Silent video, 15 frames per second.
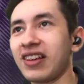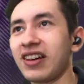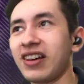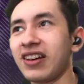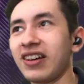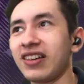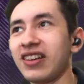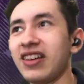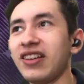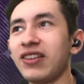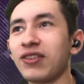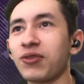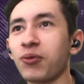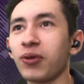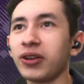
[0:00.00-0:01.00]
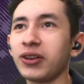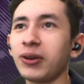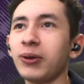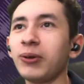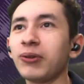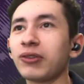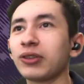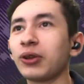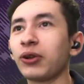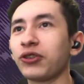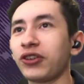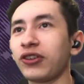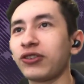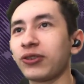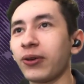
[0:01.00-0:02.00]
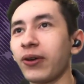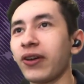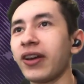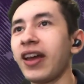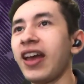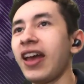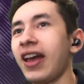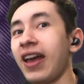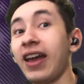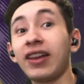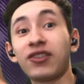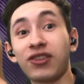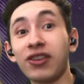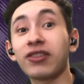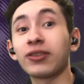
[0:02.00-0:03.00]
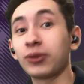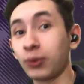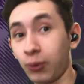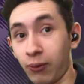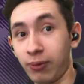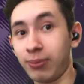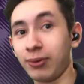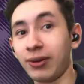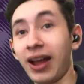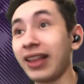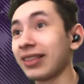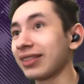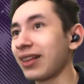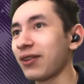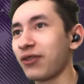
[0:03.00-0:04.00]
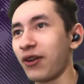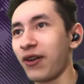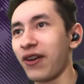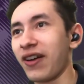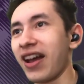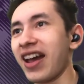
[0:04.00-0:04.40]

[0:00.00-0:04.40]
Uh, it is Rindo's little sister and she's adorable. I love her.